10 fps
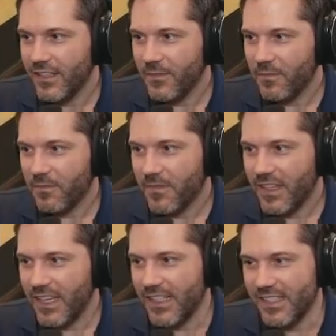
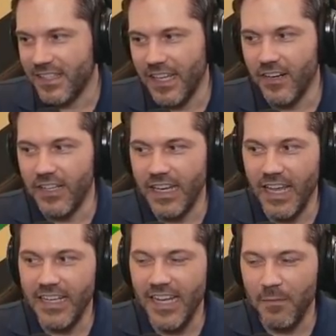happening? It's literally
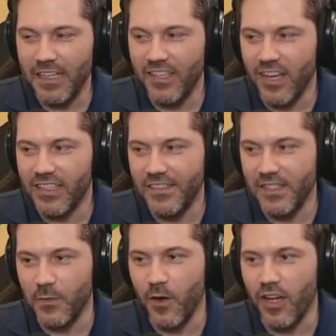anytime my dog leaves
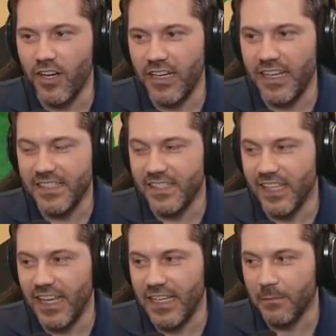the water, it gets
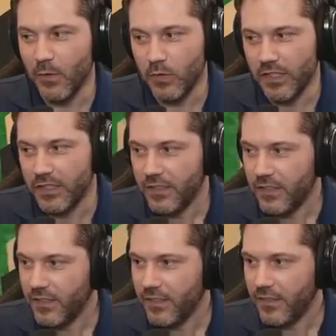lightning bolted.
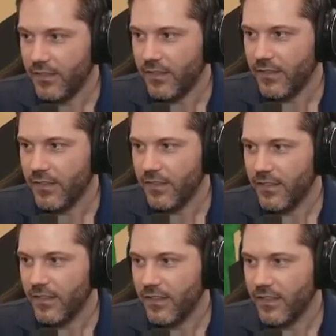
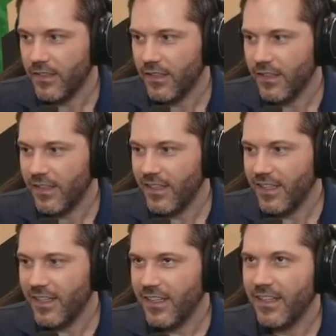Oh my
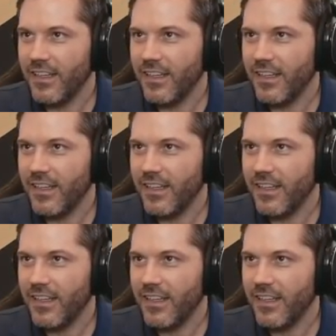god.